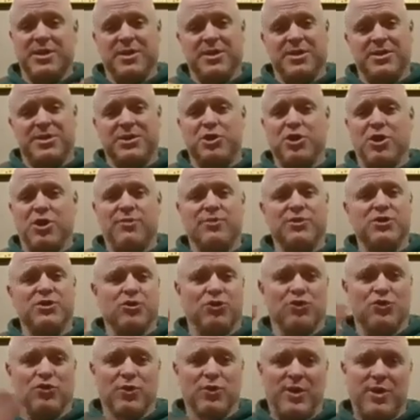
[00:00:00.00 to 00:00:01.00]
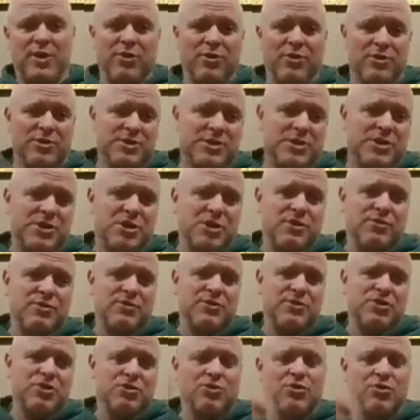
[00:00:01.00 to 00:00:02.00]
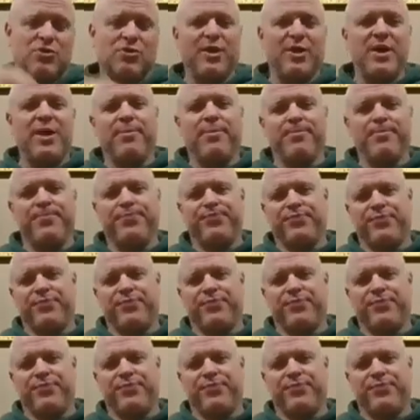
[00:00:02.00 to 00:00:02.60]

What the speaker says: a service you'll do here. It's a service you'll do there.